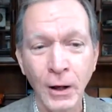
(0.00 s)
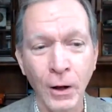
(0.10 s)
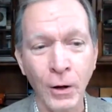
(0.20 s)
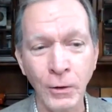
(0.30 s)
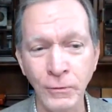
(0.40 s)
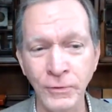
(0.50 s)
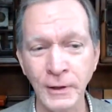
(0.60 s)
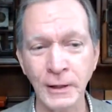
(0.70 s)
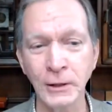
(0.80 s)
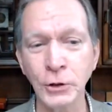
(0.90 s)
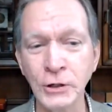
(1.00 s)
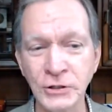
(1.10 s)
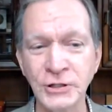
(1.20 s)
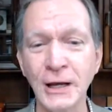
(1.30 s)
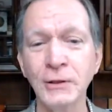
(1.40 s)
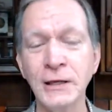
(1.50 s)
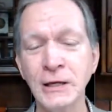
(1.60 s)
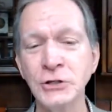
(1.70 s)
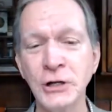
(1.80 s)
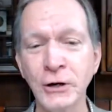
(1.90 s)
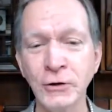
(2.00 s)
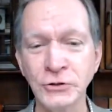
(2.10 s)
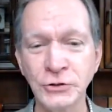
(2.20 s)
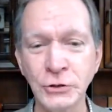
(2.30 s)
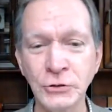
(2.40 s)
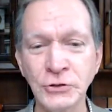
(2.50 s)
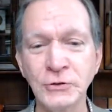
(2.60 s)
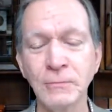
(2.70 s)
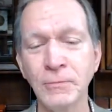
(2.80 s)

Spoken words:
you could tell the engineering students,